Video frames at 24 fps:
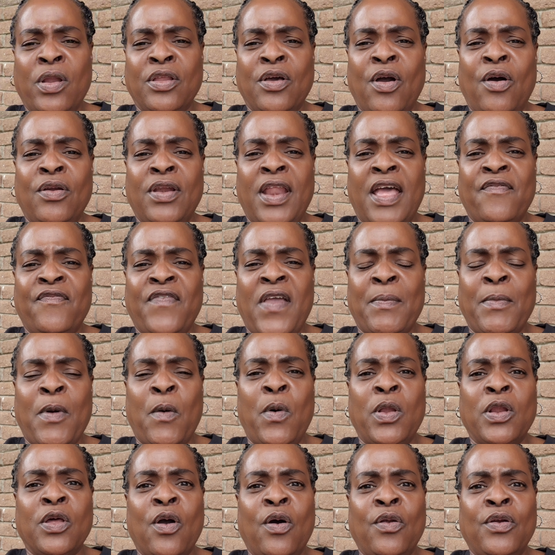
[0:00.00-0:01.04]
to go to that family. I
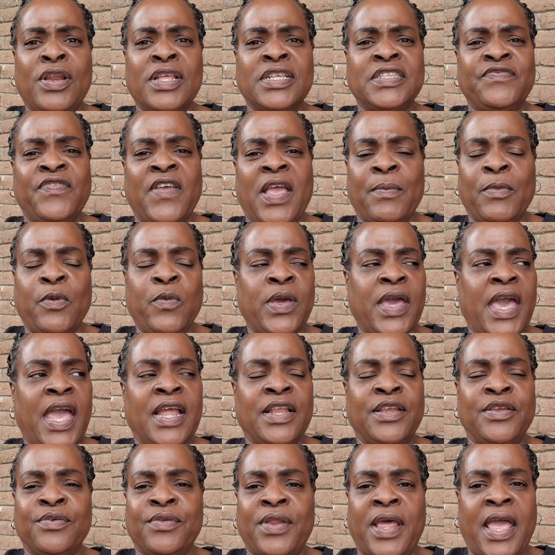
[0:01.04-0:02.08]
want to go to this family. We
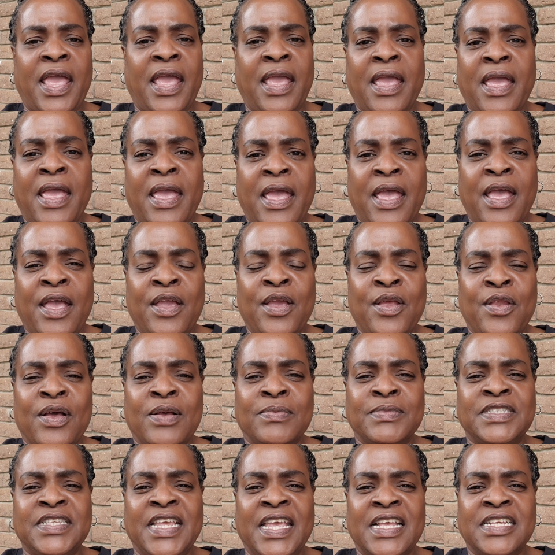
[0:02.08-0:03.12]
can't do that. You know what I'm
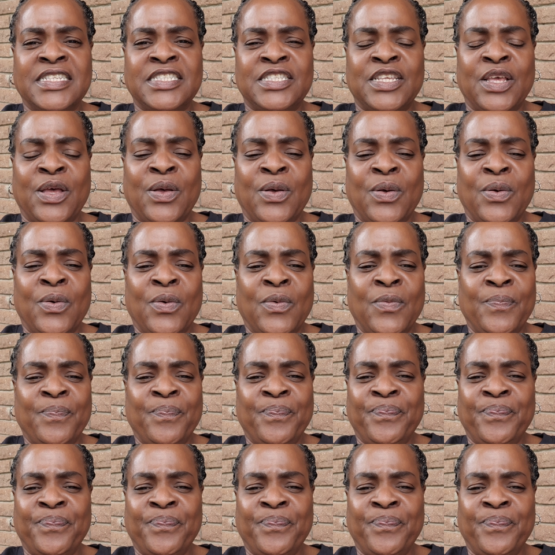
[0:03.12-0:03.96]
saying? So